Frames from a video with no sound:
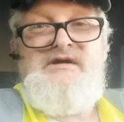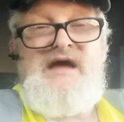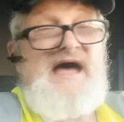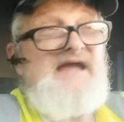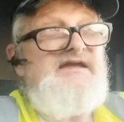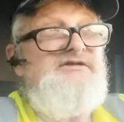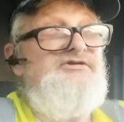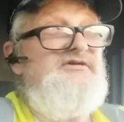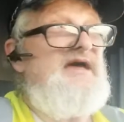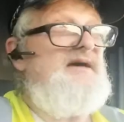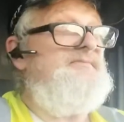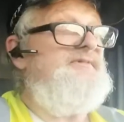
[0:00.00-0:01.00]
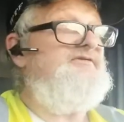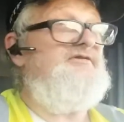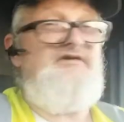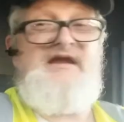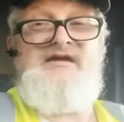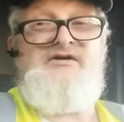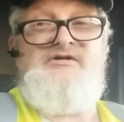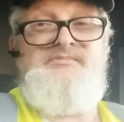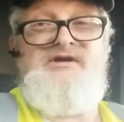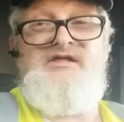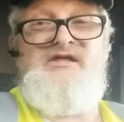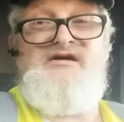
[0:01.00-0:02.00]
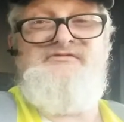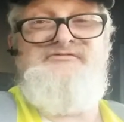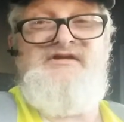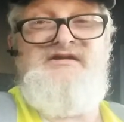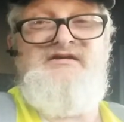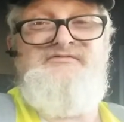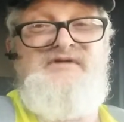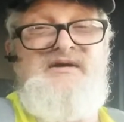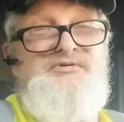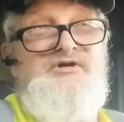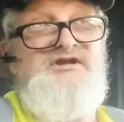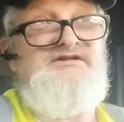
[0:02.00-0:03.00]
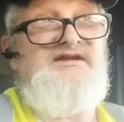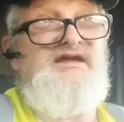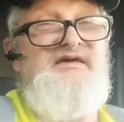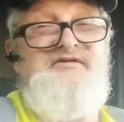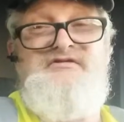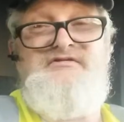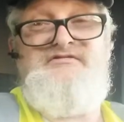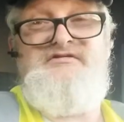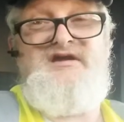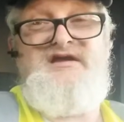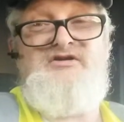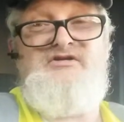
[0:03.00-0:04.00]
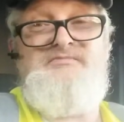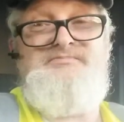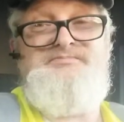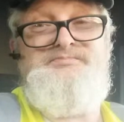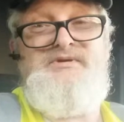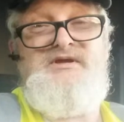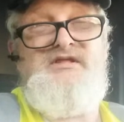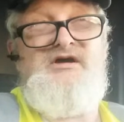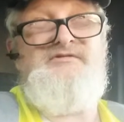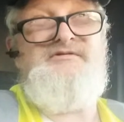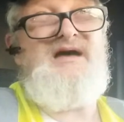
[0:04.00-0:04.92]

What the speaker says: I could do that. I mean, there ain't going to be a long video. If I put it together, there ain't going to be a long...